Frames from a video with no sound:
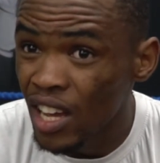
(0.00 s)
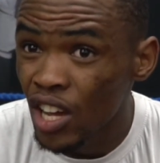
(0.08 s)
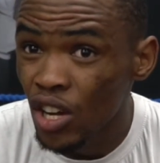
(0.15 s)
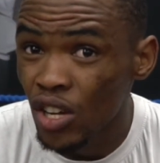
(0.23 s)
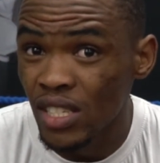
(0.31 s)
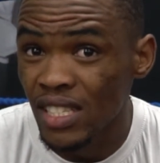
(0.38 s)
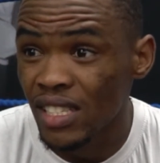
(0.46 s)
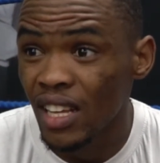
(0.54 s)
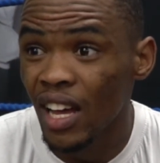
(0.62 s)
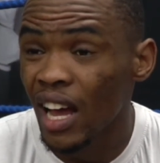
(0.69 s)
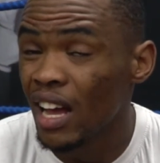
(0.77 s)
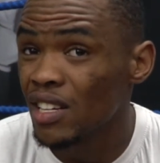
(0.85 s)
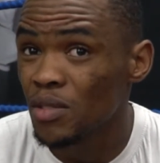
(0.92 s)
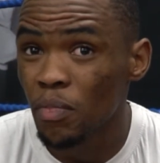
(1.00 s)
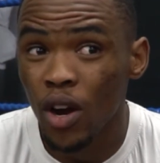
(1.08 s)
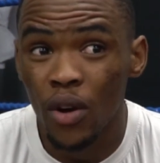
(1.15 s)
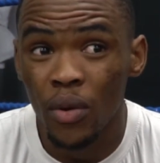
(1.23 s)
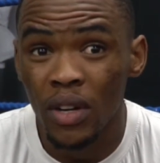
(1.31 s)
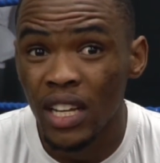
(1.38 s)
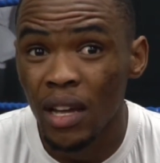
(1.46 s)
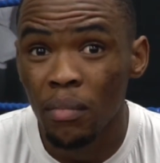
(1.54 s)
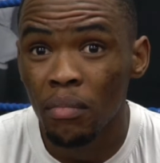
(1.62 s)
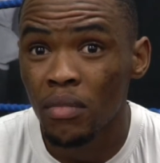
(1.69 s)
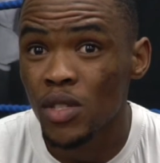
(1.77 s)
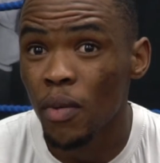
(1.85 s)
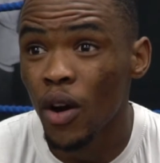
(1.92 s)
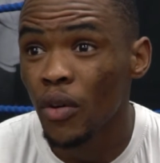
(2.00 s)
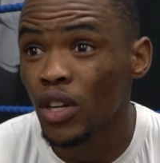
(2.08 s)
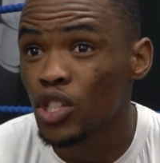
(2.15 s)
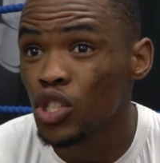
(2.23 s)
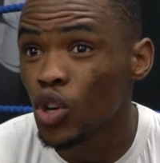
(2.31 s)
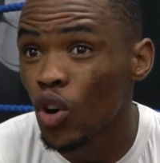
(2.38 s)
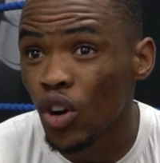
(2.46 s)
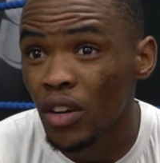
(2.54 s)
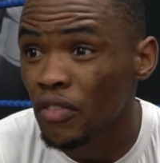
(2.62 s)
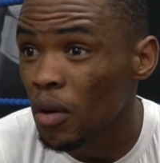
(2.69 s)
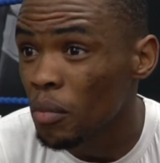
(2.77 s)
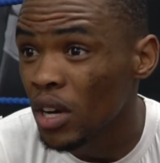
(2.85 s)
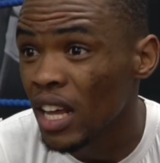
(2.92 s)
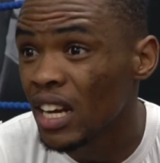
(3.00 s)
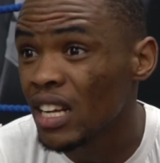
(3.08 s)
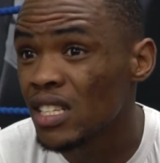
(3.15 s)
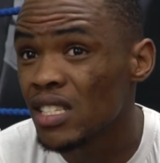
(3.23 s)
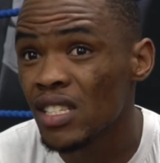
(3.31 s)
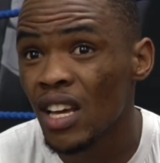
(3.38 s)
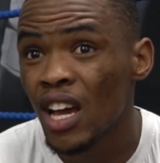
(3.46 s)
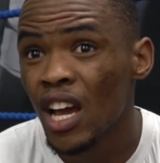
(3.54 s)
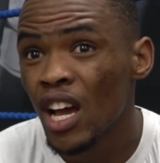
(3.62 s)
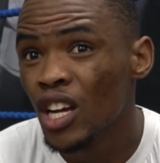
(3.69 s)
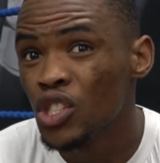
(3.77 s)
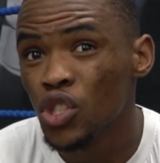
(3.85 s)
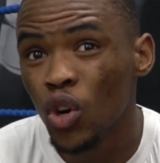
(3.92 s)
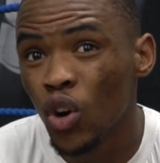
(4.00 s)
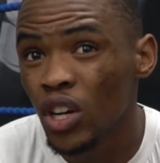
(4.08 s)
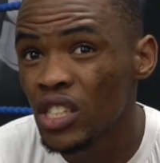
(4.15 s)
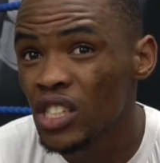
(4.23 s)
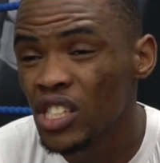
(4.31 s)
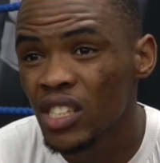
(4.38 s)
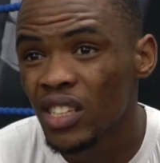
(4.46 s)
because I was sparring with him, sparring with Sean from Olympus, George,